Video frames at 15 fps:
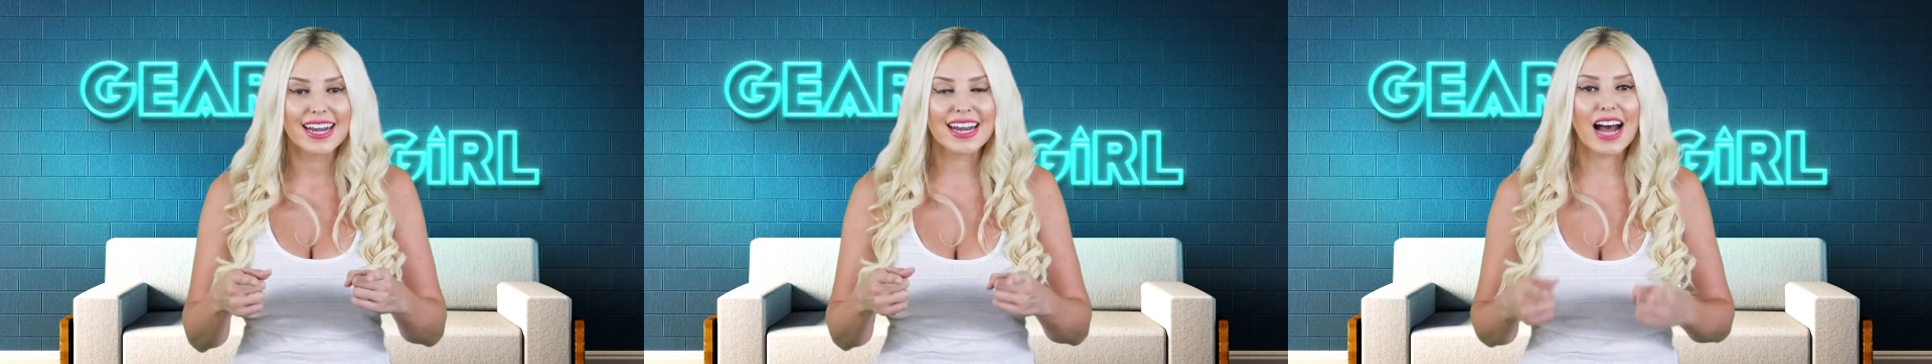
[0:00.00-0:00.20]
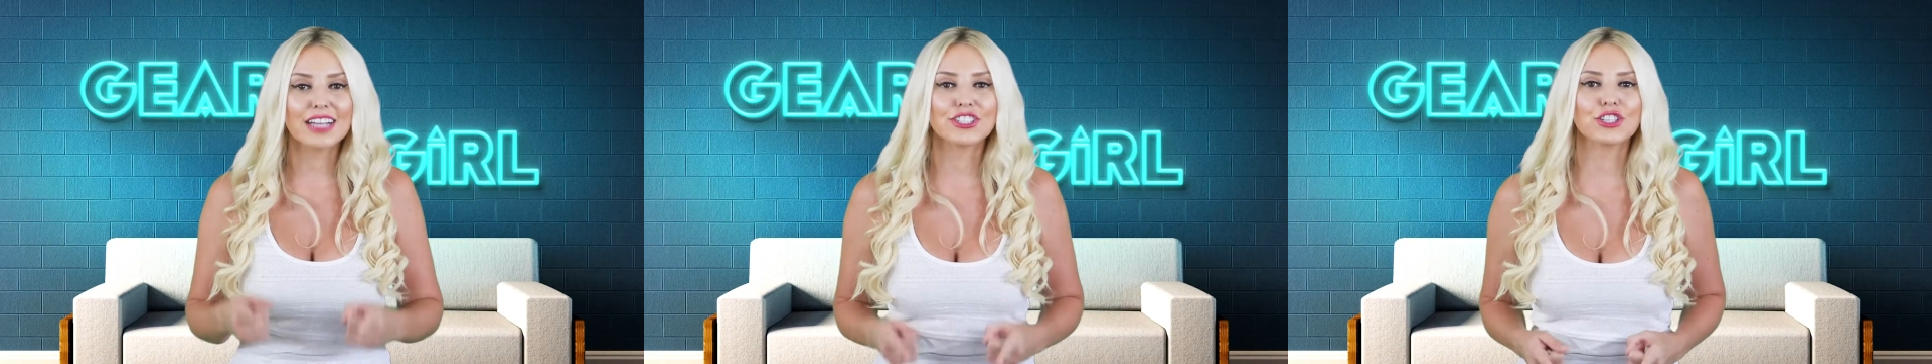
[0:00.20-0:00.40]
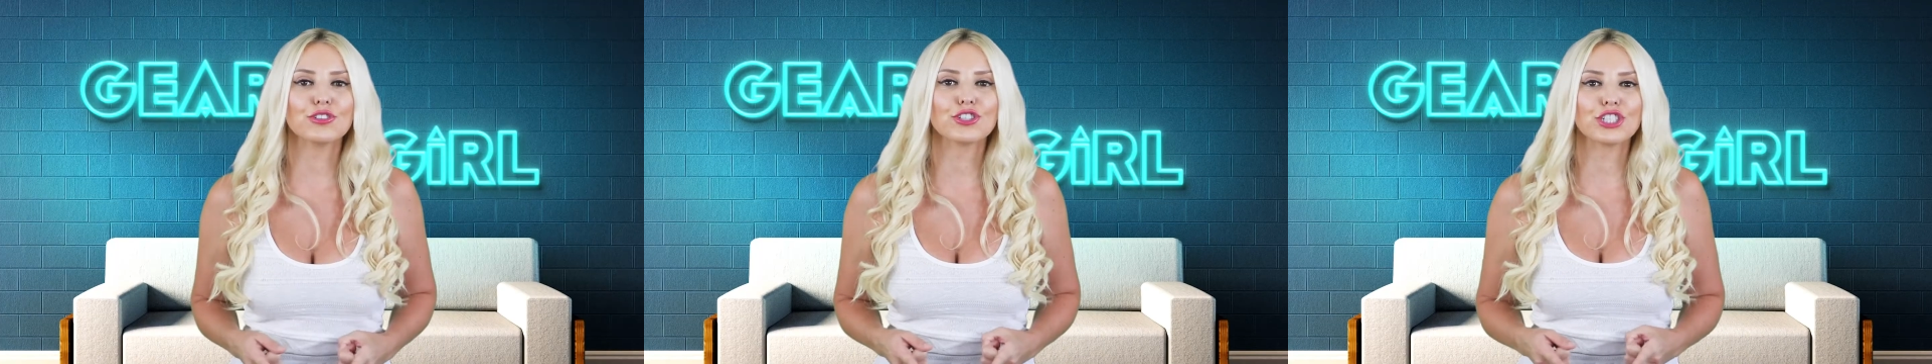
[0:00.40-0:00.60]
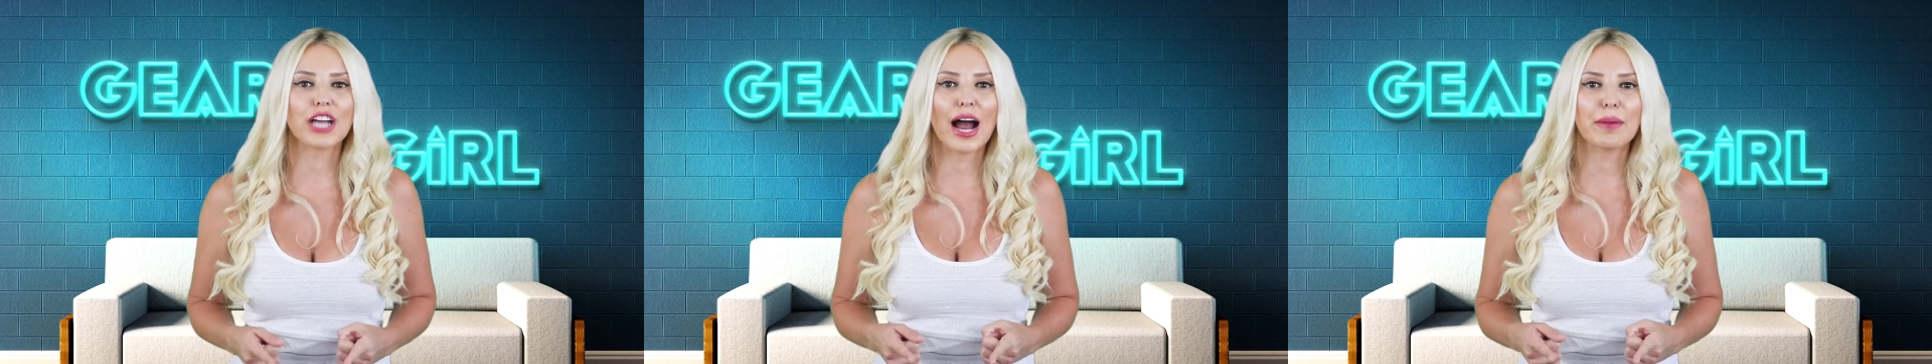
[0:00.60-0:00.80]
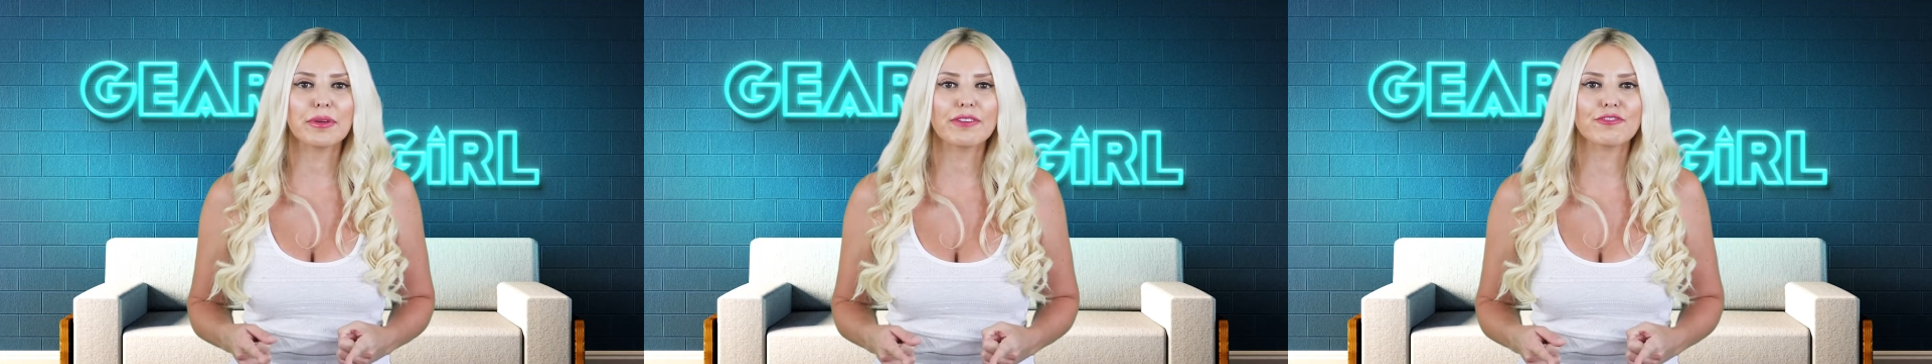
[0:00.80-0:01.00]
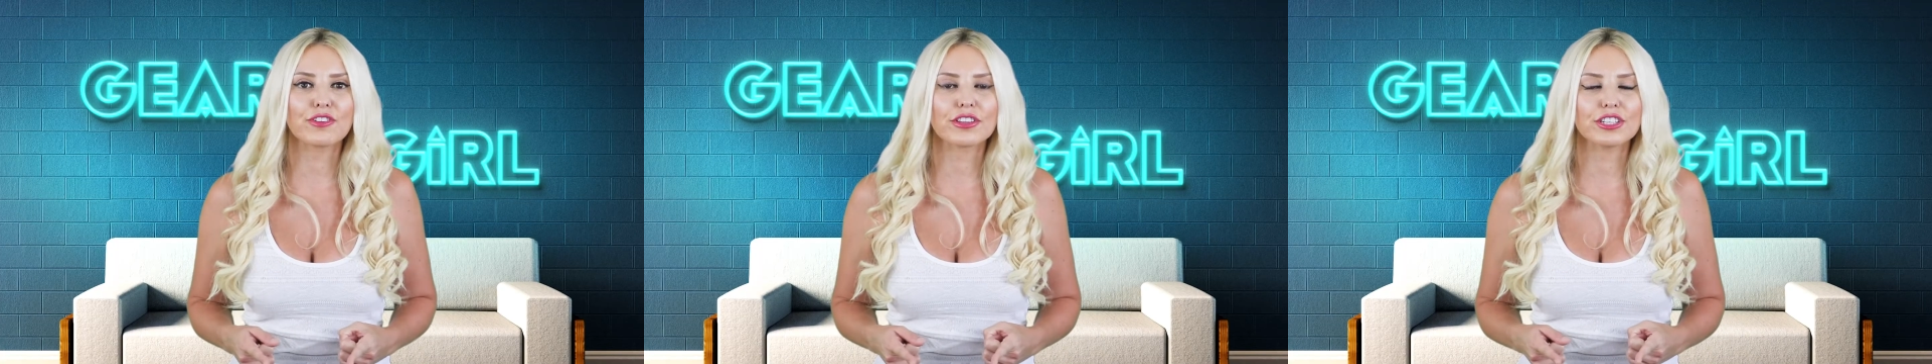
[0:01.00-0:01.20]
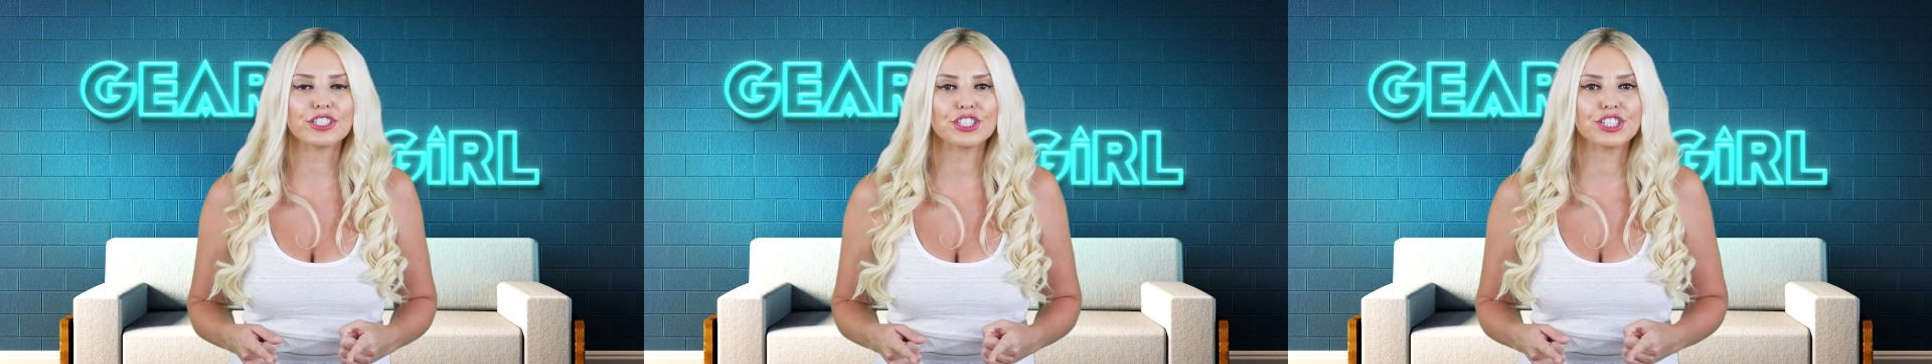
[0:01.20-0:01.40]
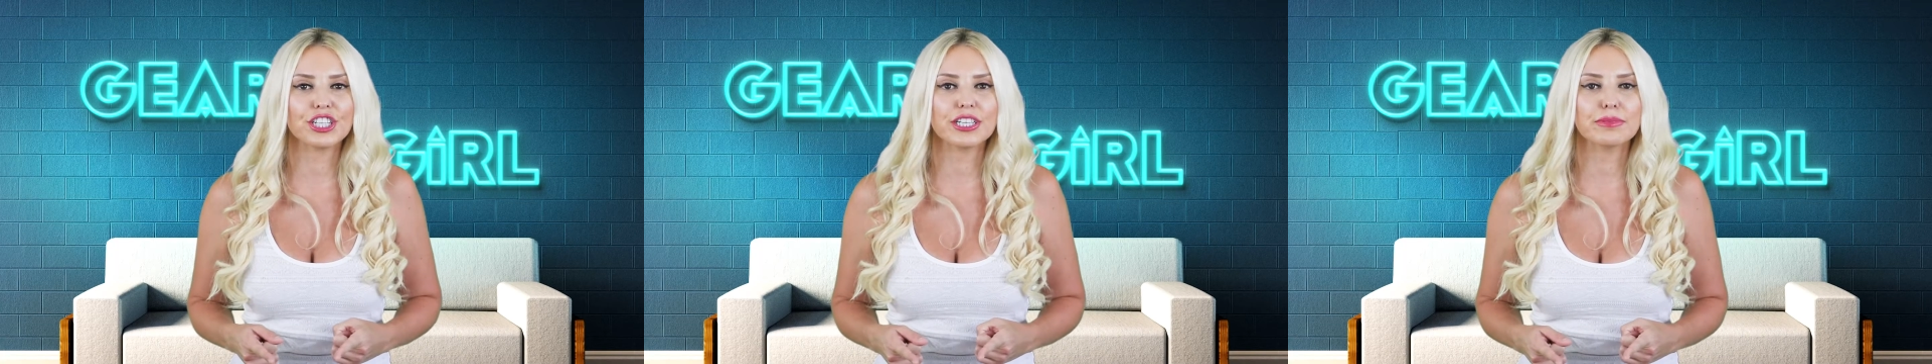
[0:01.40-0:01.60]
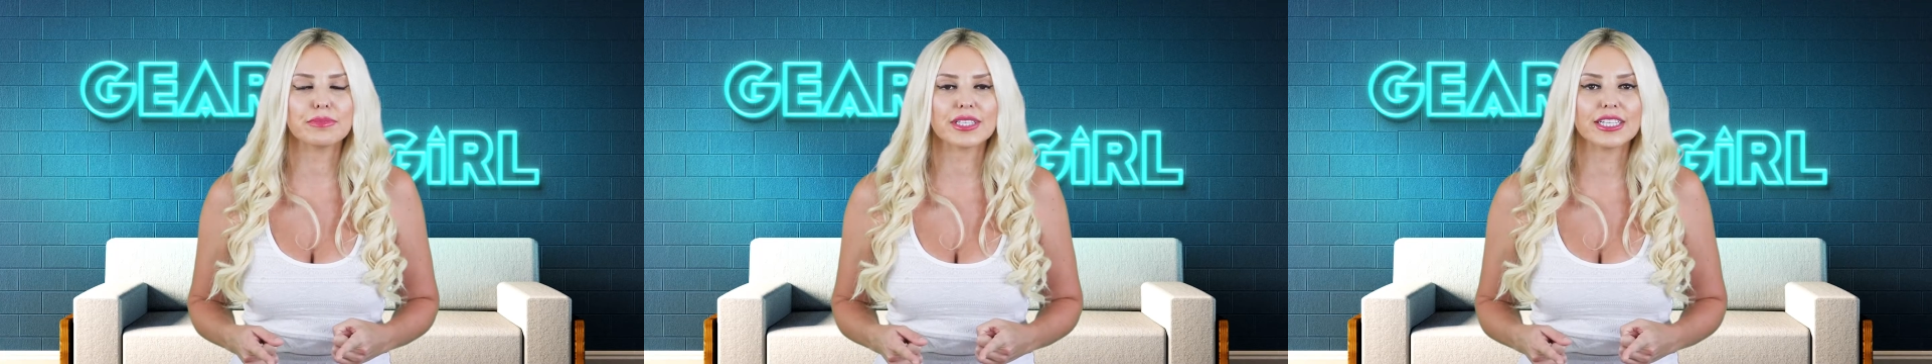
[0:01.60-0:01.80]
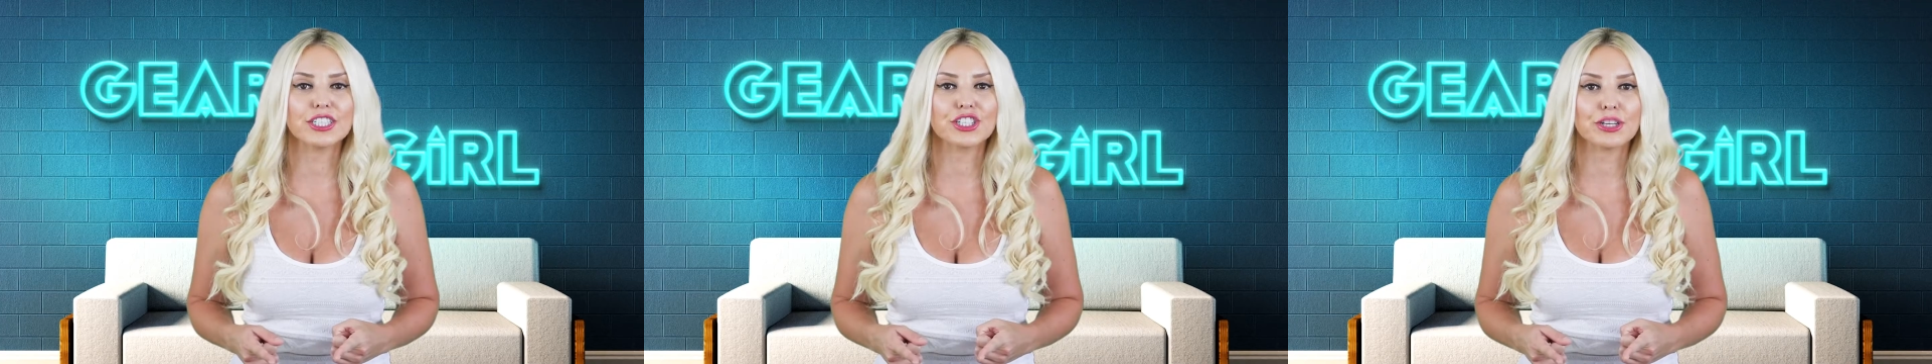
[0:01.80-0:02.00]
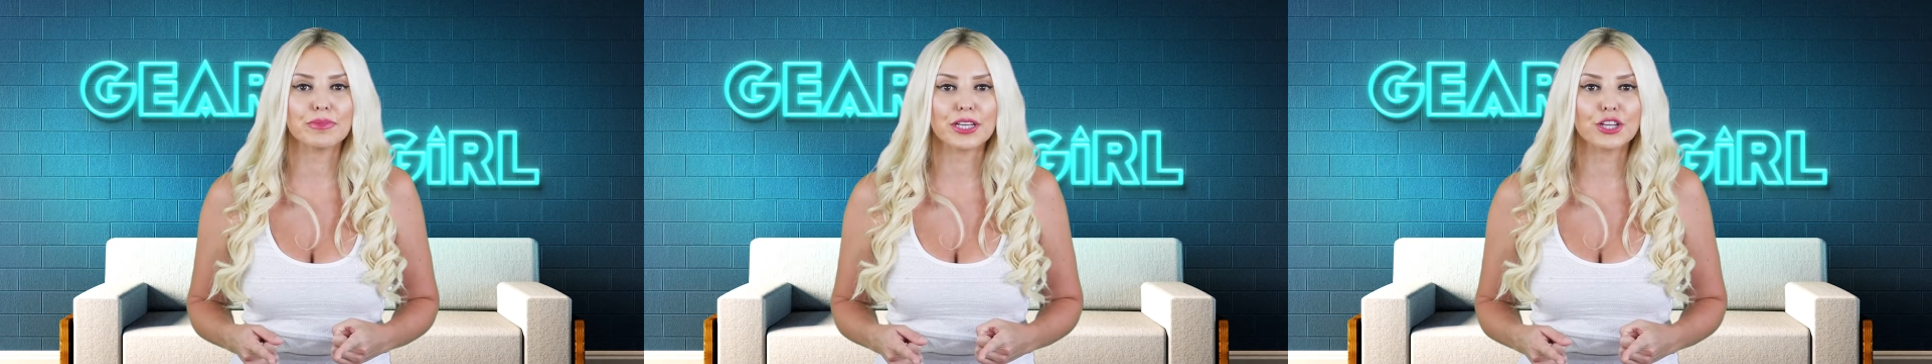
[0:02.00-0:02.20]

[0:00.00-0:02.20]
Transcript: Not too shabby for this G M C Jimmy